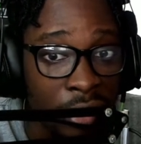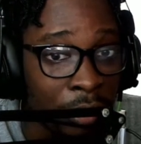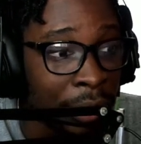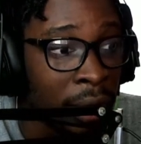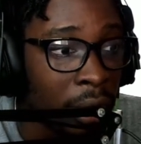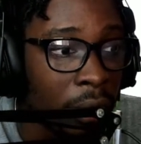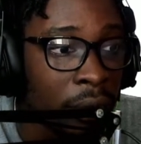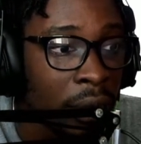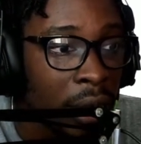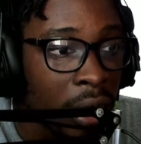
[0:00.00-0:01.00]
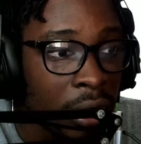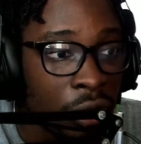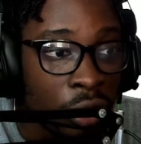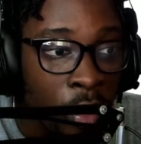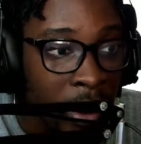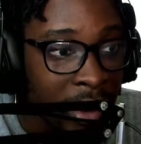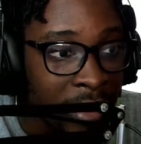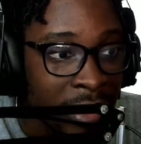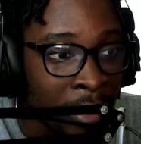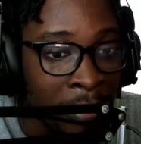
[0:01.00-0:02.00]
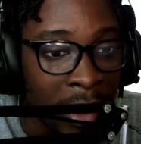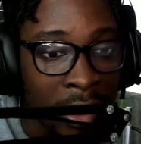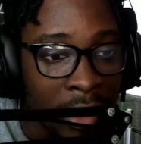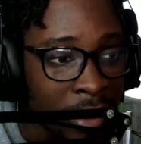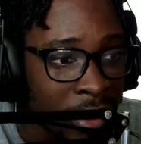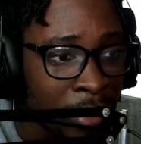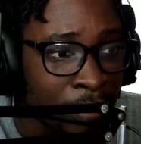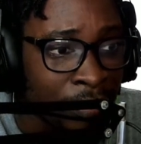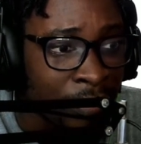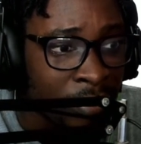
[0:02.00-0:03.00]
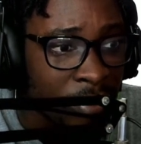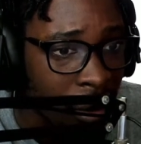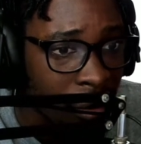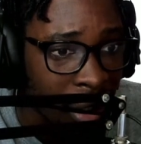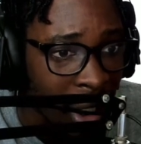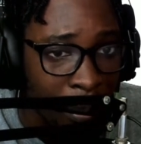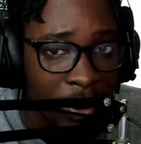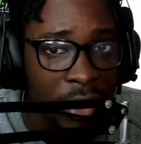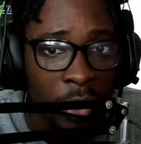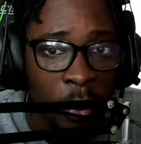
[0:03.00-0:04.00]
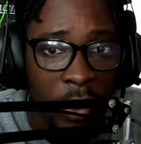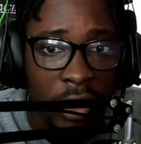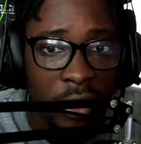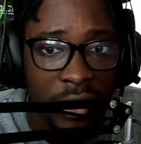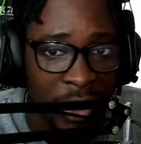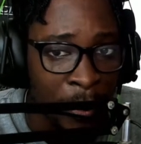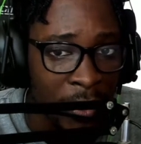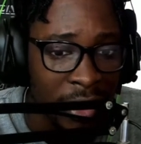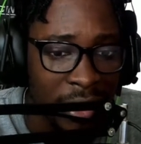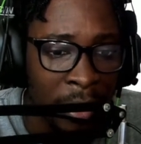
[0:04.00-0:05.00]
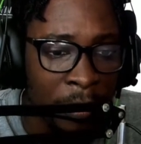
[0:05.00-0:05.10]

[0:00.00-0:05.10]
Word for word: You belong doing some capital work or something